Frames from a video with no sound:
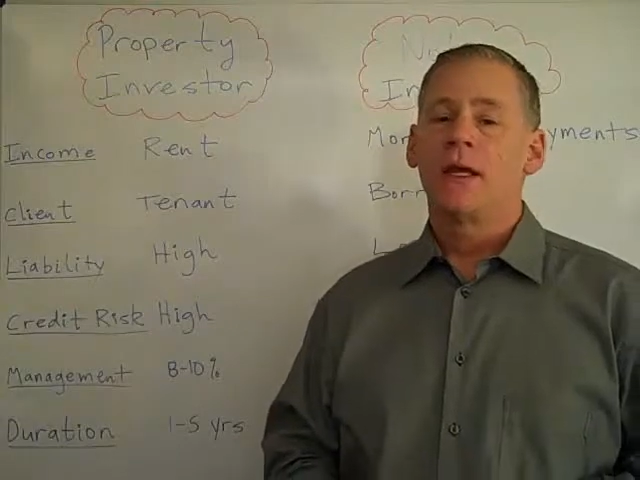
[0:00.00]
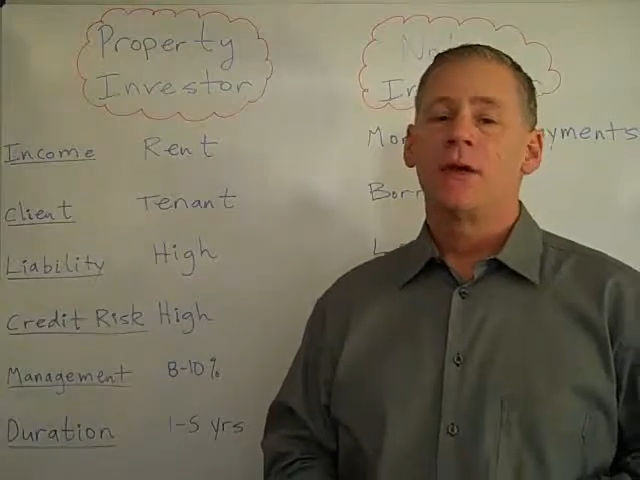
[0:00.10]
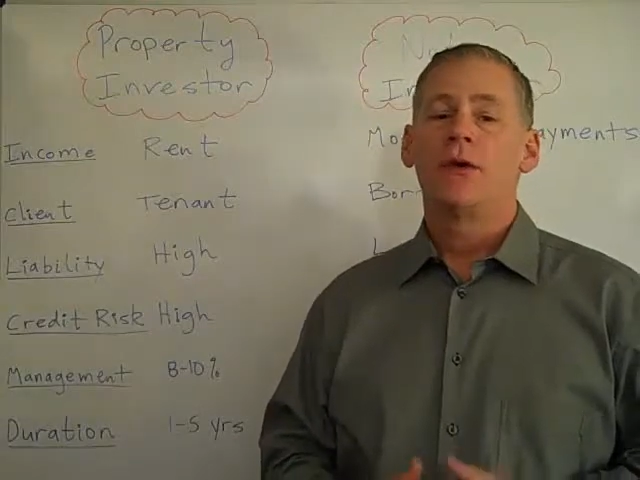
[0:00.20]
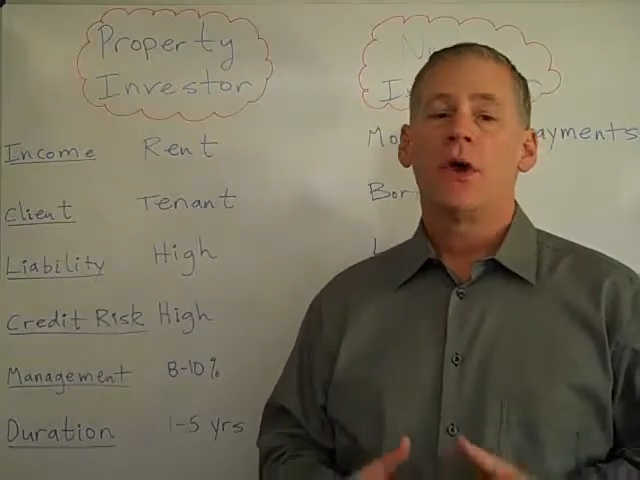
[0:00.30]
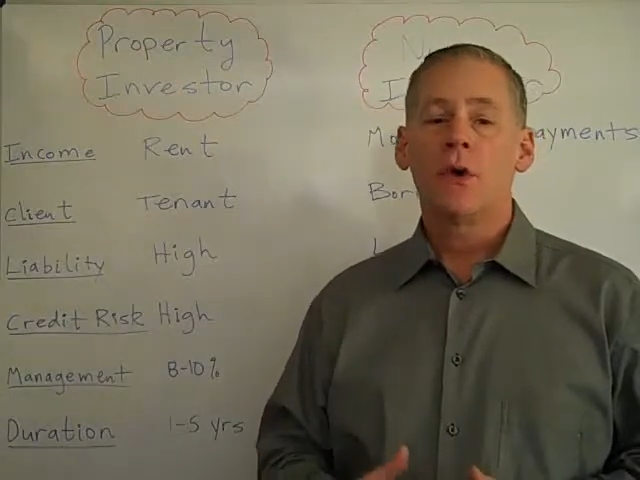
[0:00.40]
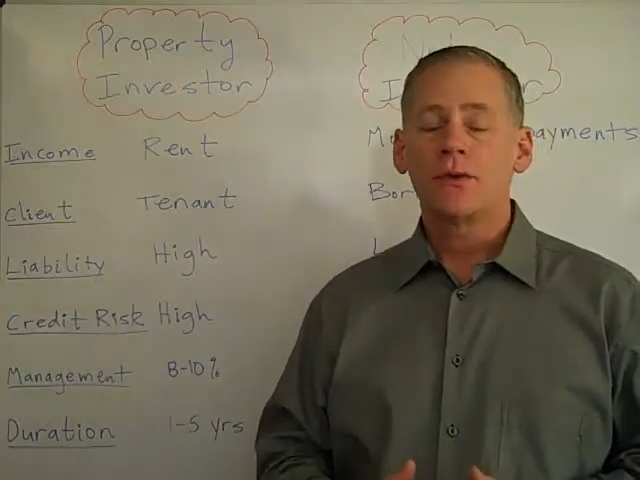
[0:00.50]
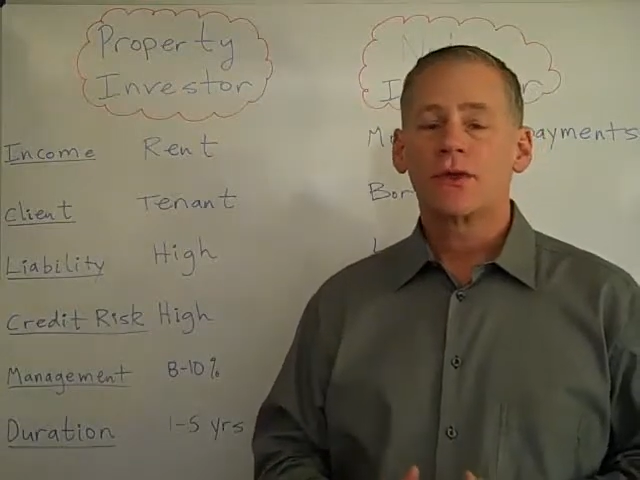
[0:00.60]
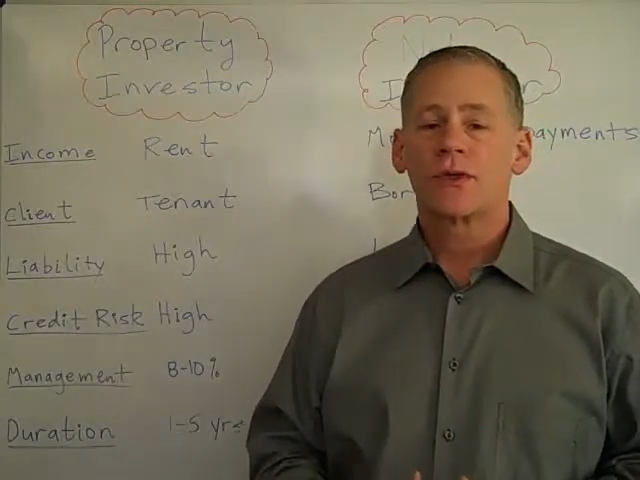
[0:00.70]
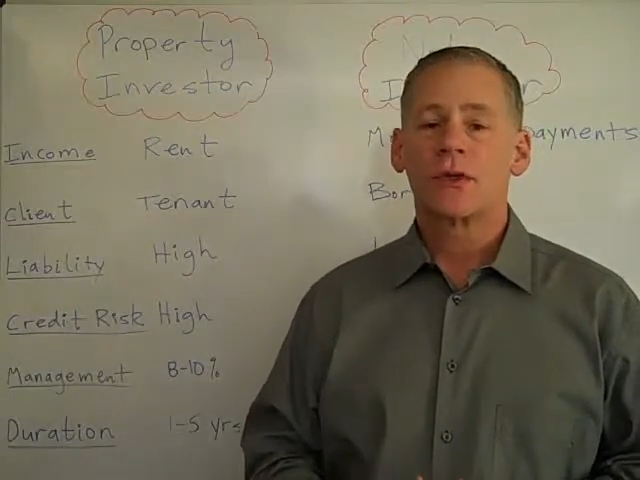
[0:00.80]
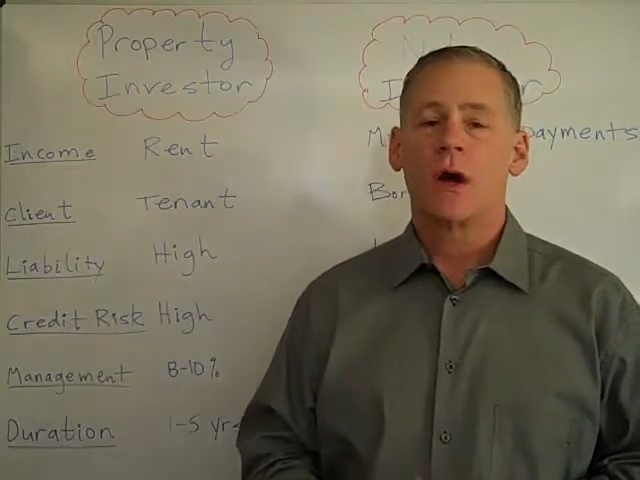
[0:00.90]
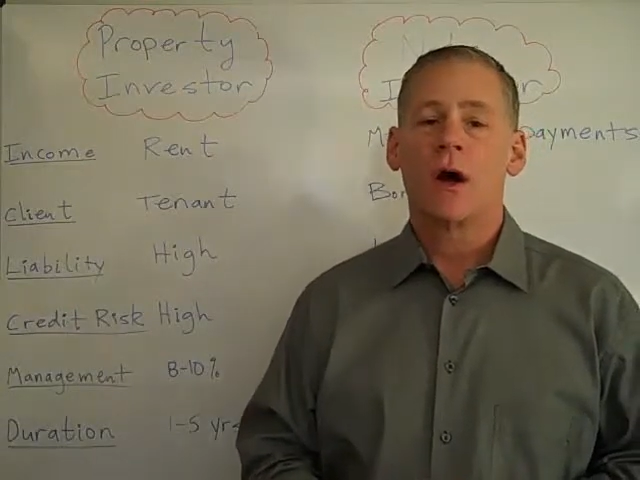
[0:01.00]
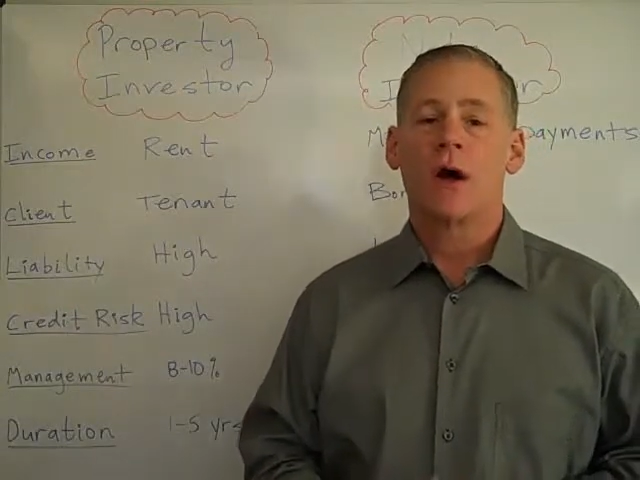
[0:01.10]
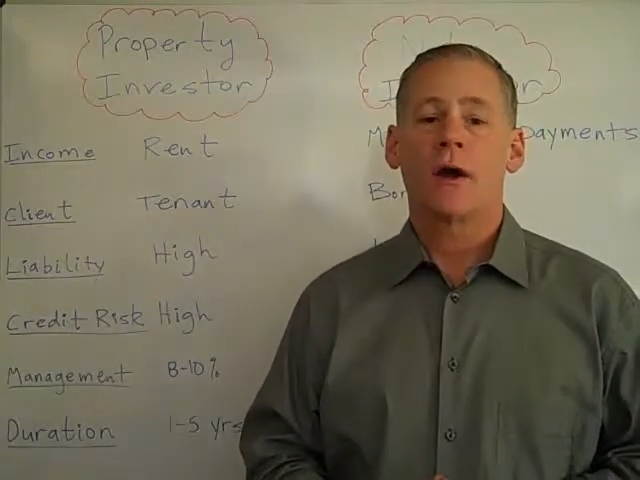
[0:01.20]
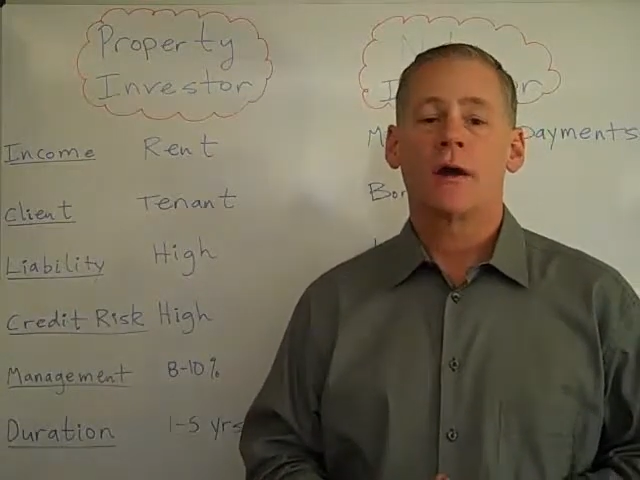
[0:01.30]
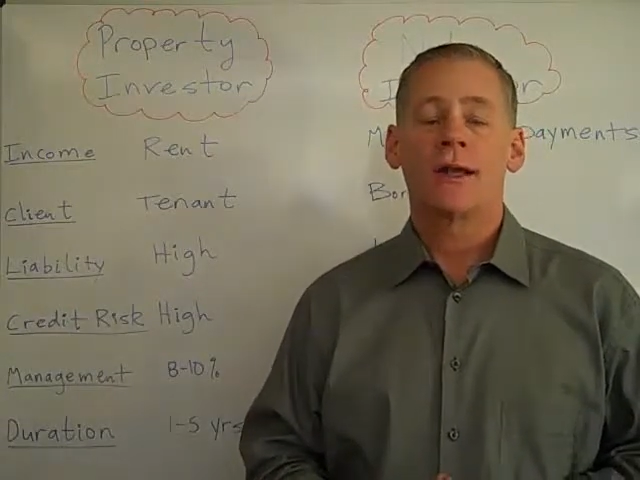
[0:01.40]
And notes
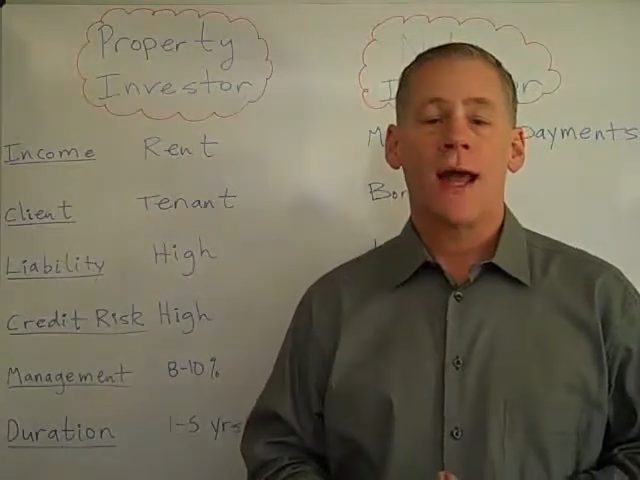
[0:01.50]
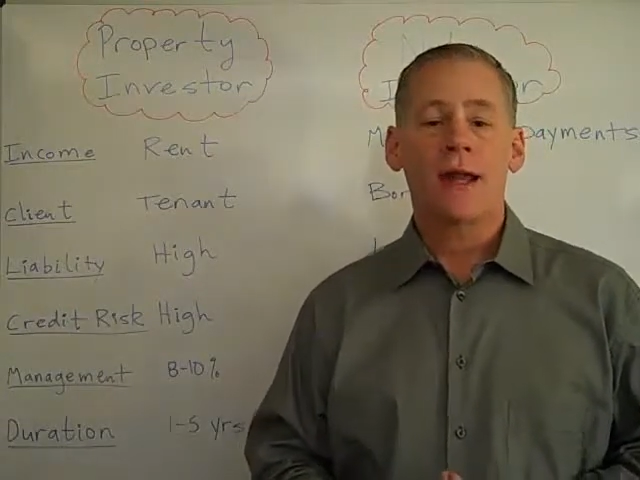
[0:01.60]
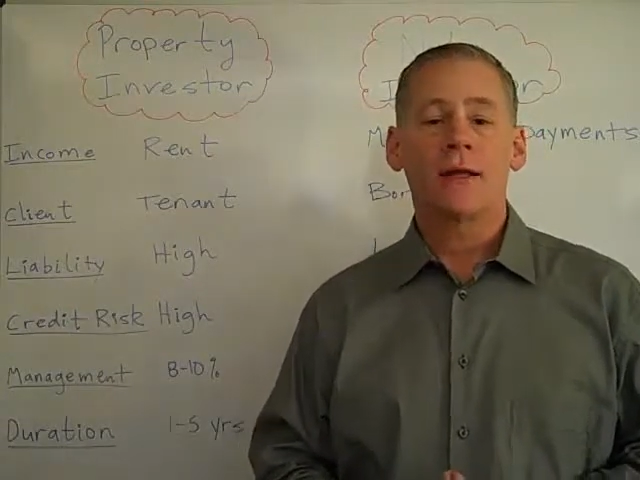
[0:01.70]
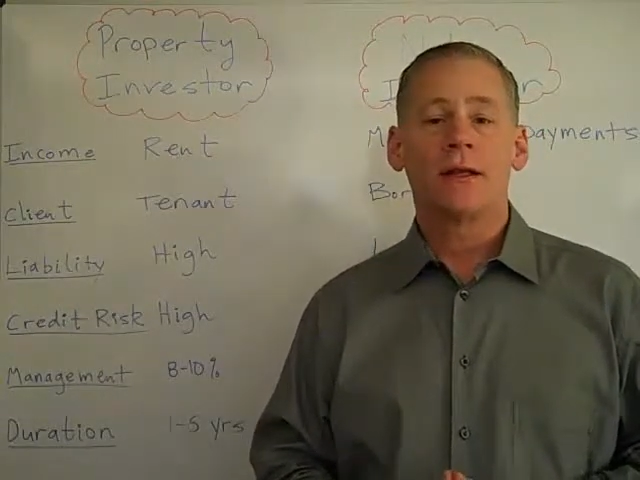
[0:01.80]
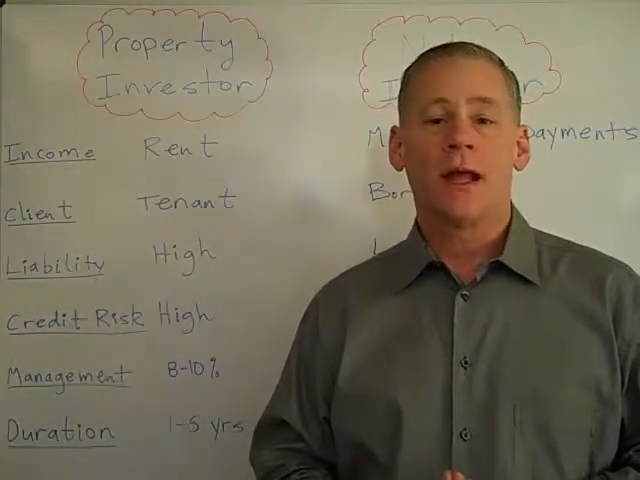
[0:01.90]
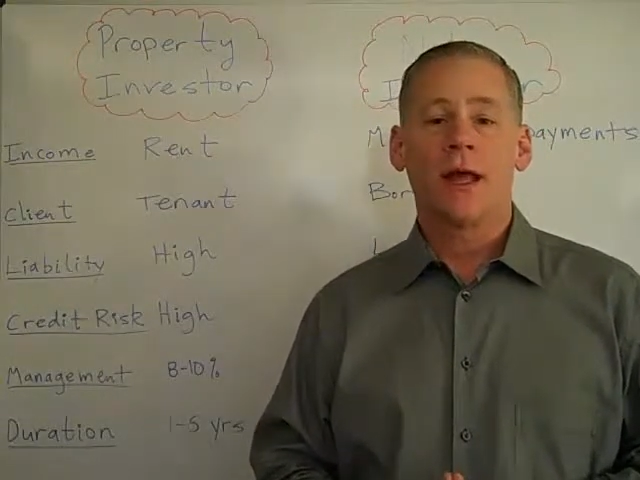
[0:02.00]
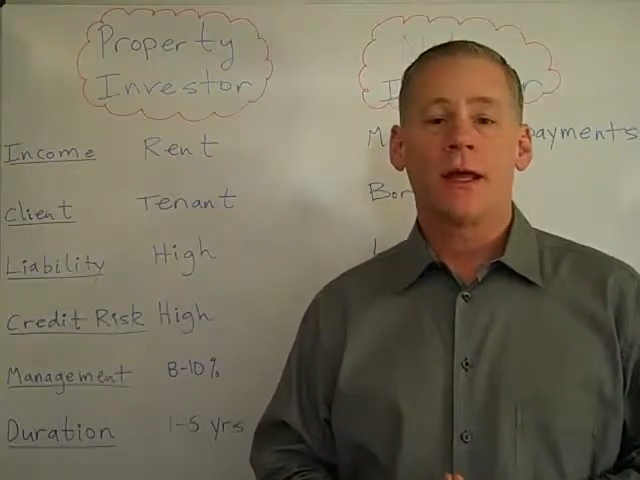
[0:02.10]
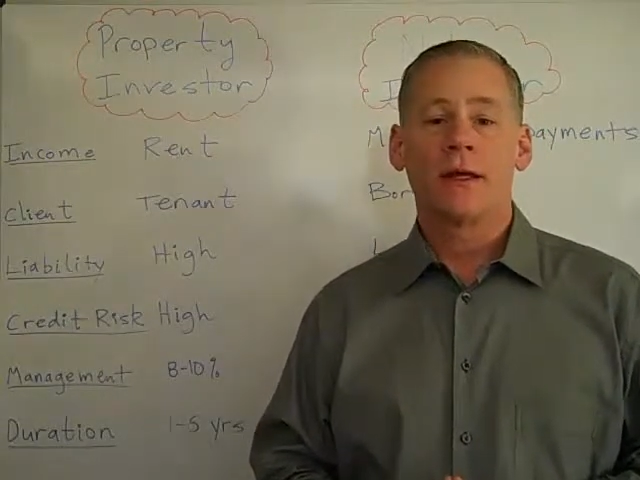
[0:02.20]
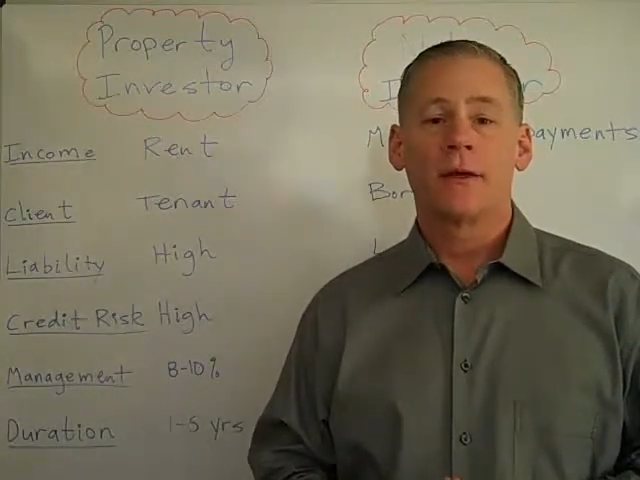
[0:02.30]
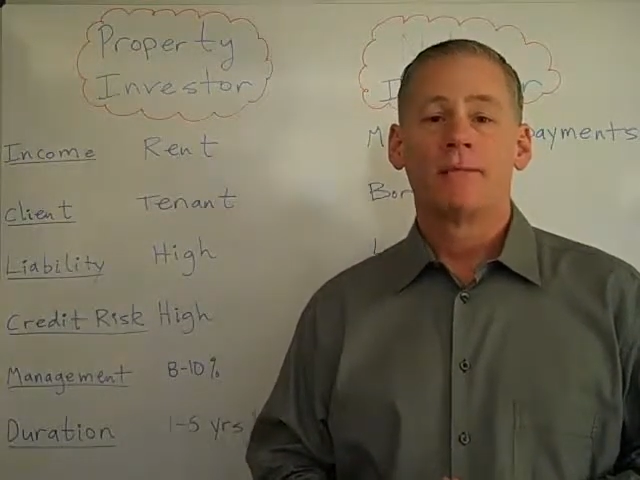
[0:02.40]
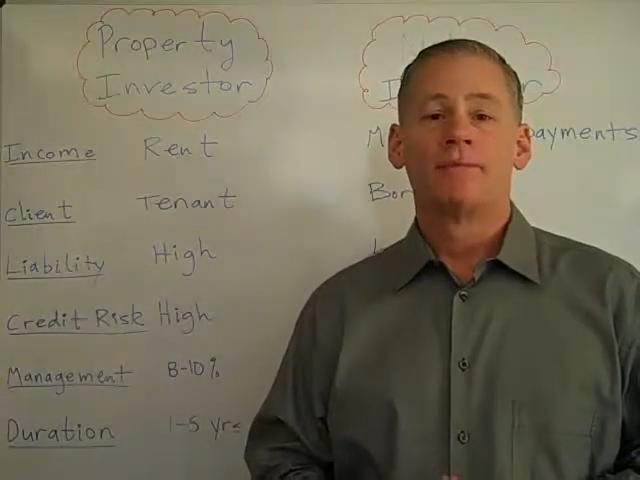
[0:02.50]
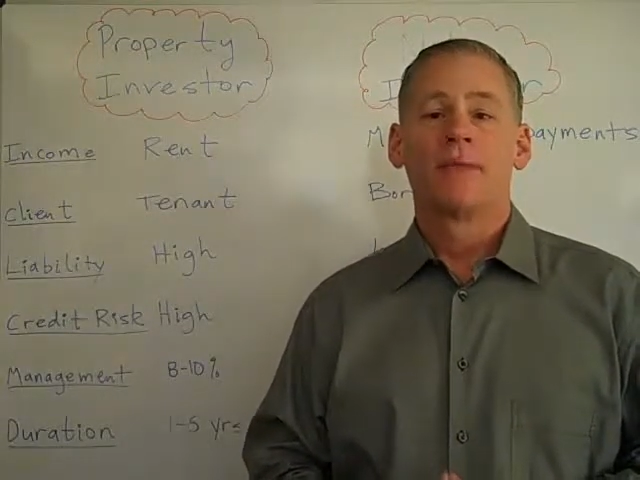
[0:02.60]
are not unlike